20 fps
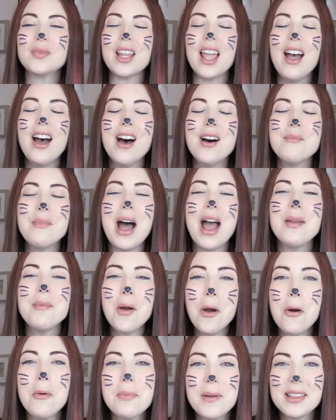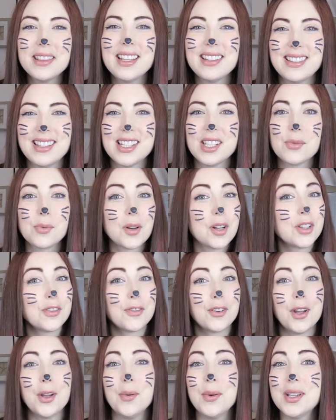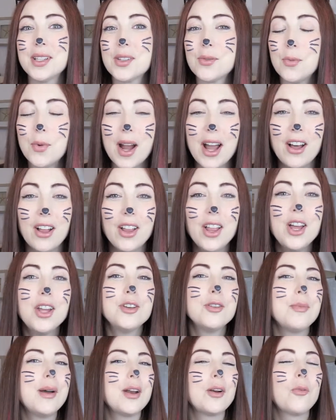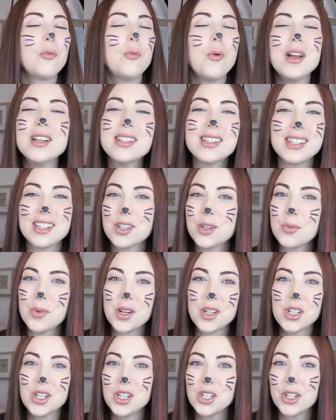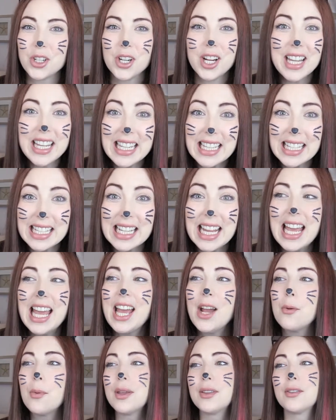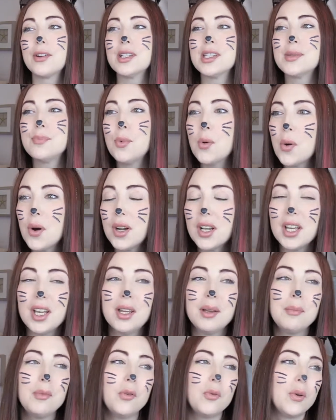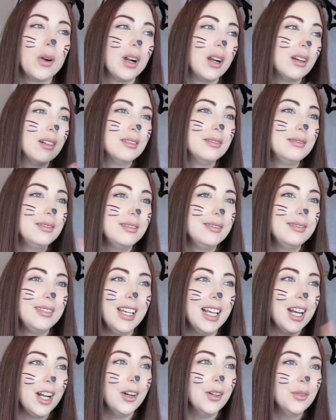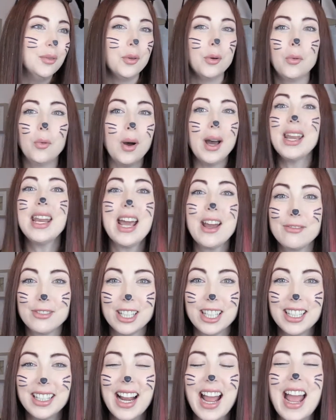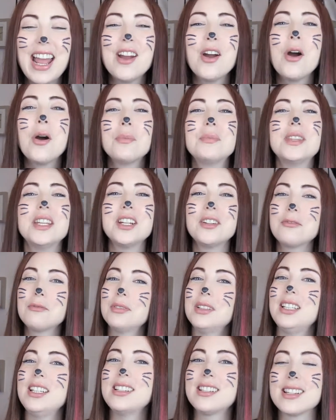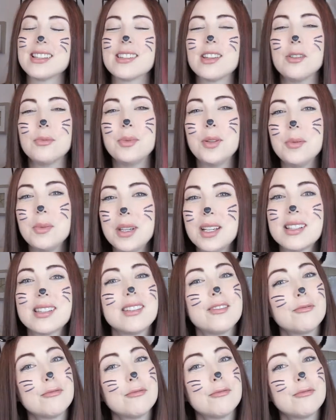I'm hoping that this works for you as well. No matter what situation you're in, whether it's boredom or whatever, I hope that it really does help you, because it